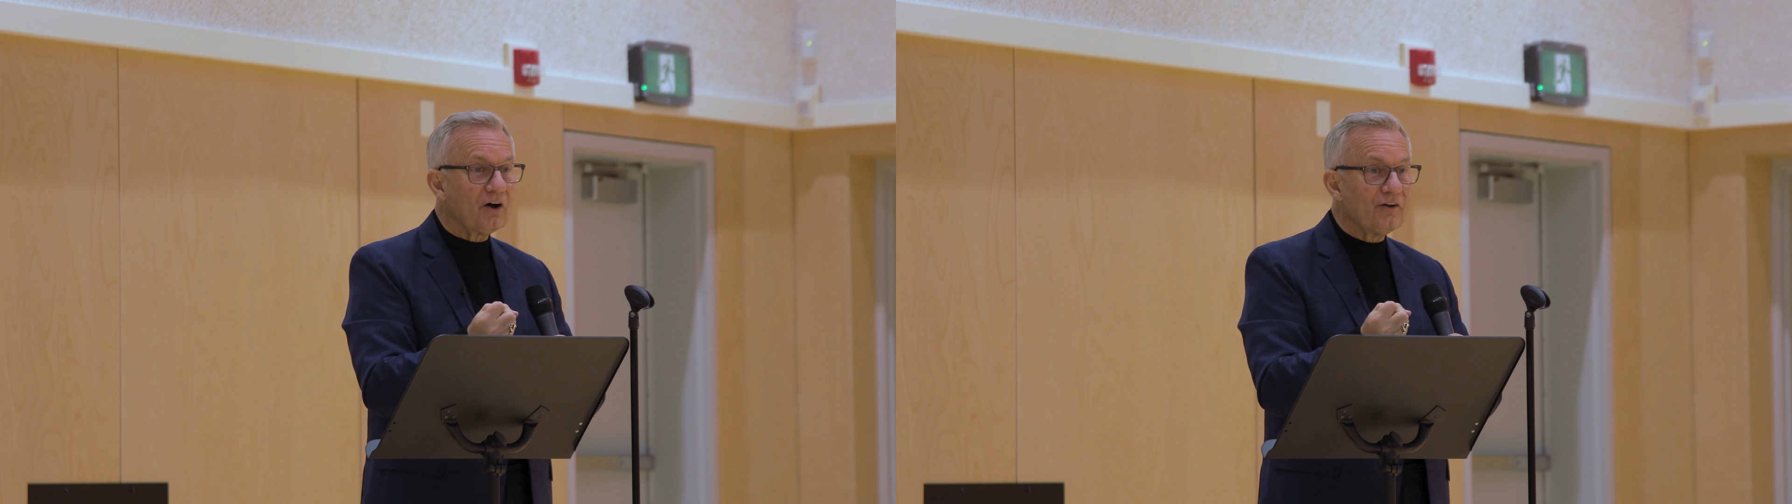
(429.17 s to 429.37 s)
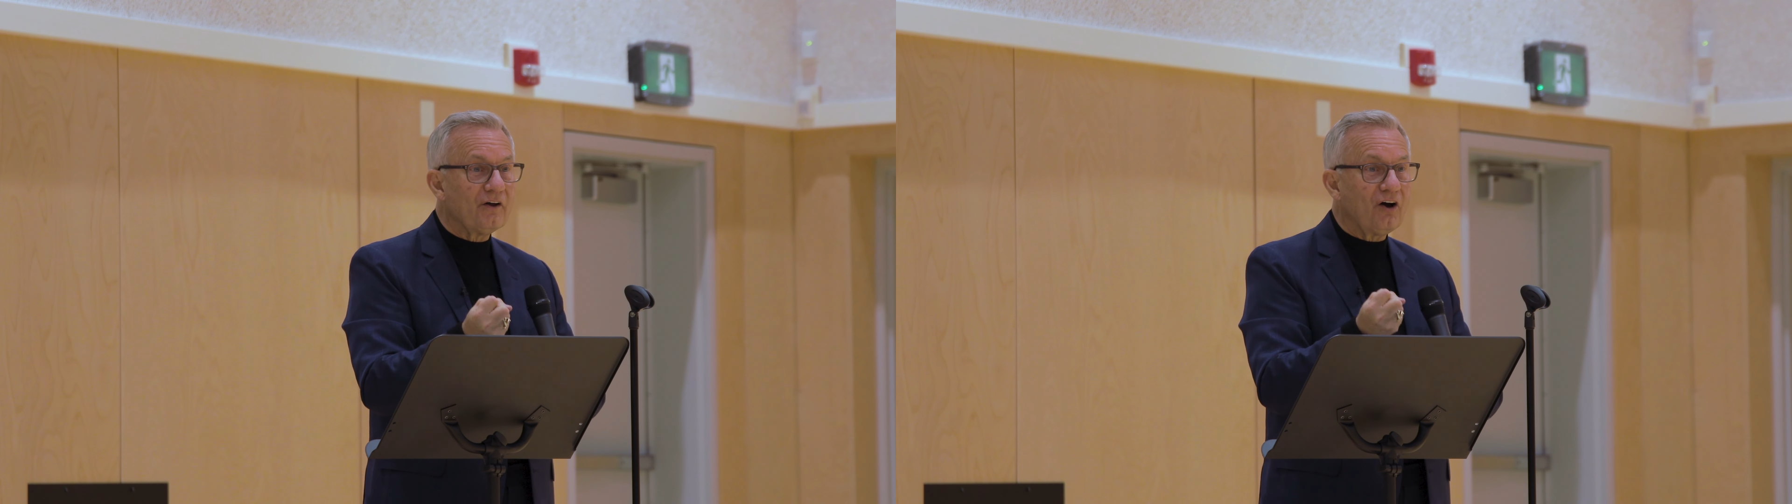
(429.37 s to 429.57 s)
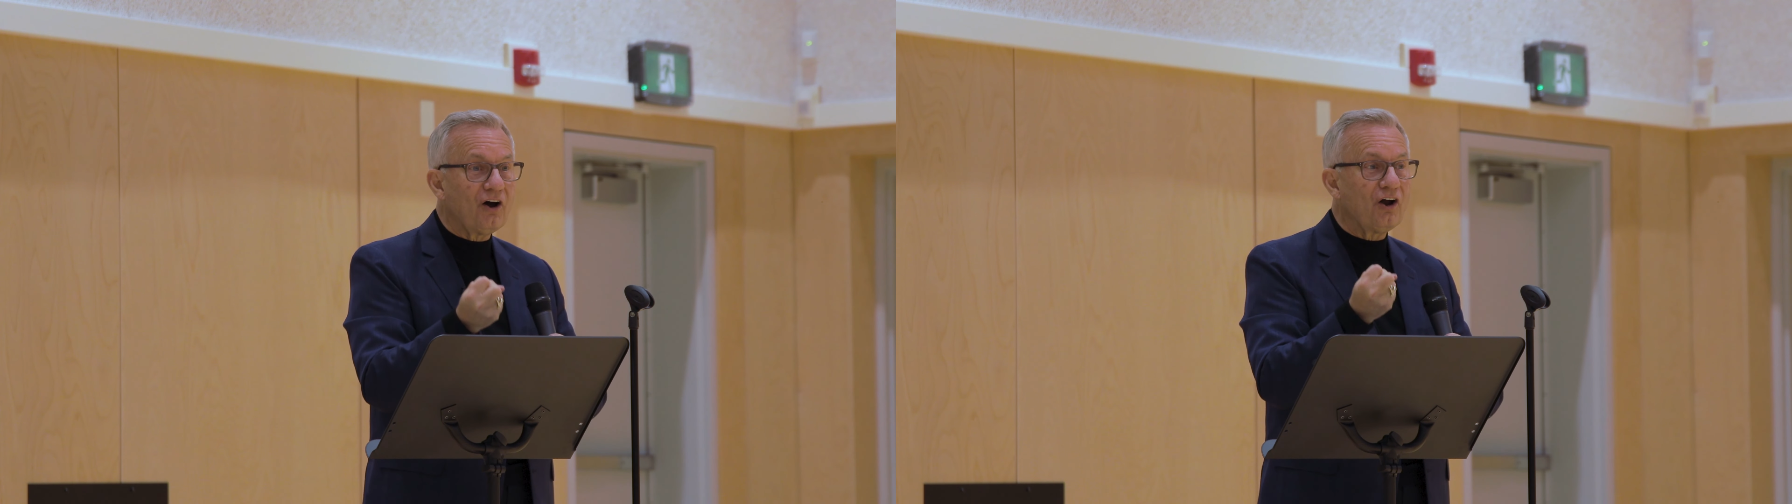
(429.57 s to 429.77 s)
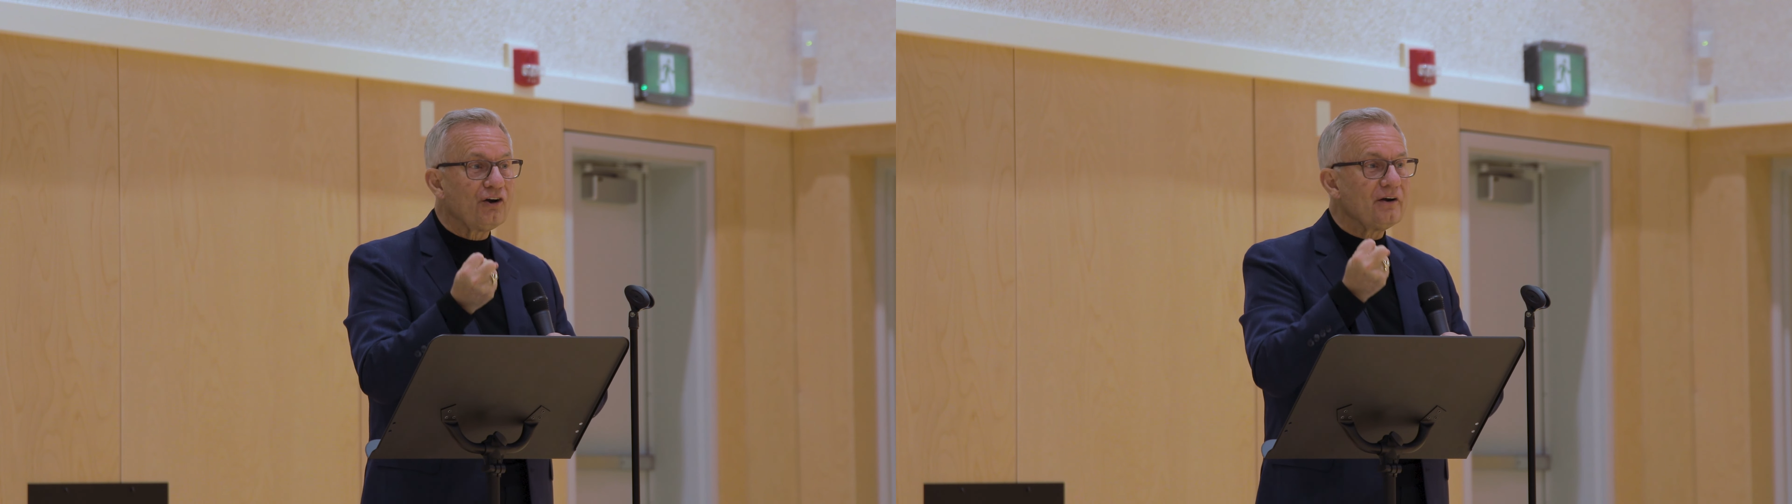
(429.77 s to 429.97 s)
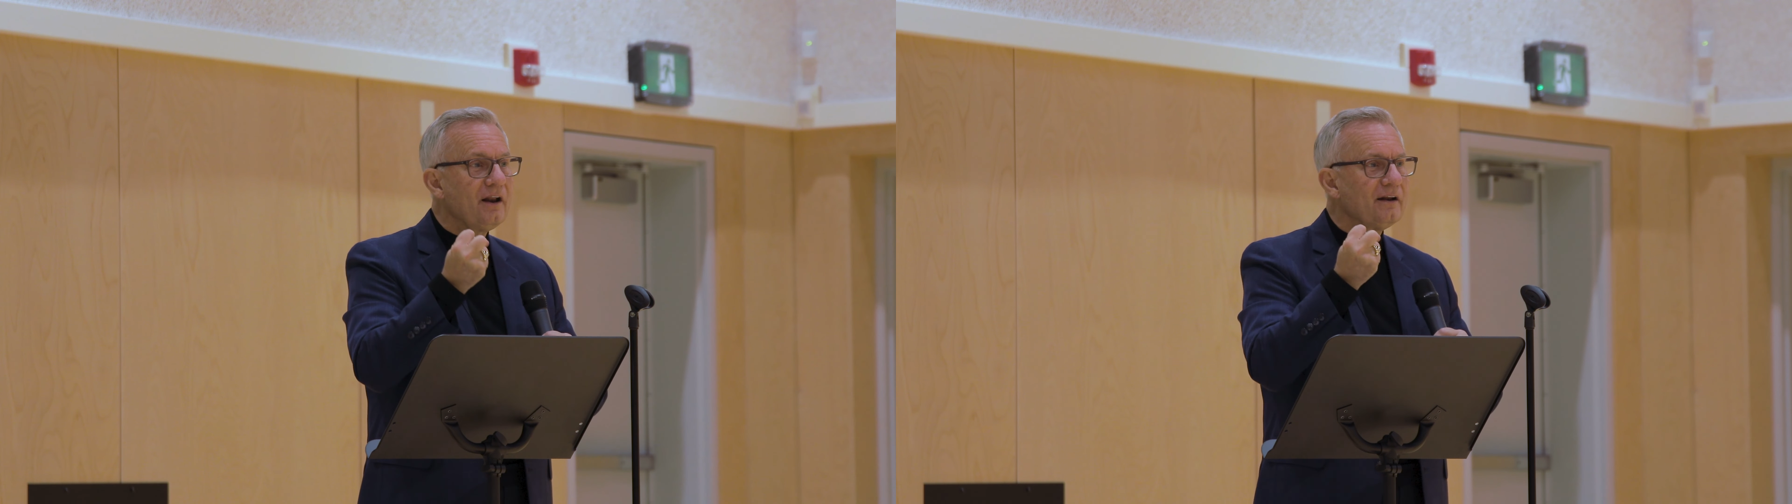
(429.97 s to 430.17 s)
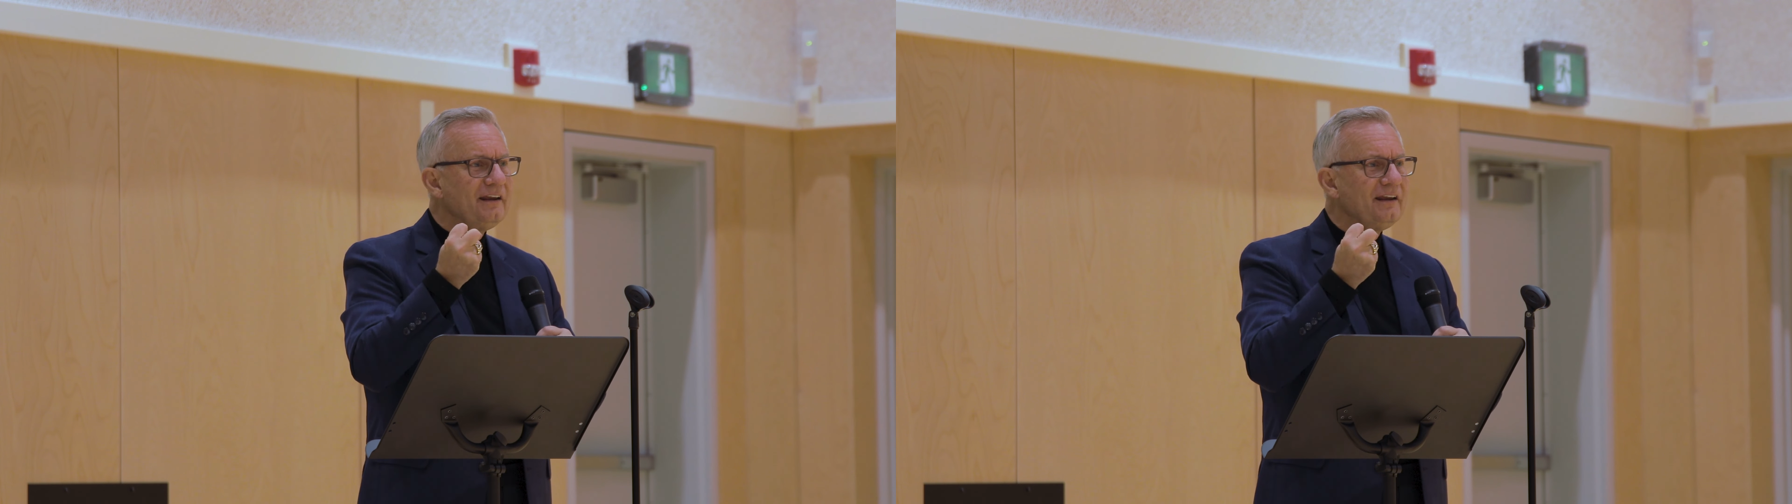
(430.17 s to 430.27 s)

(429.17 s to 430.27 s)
on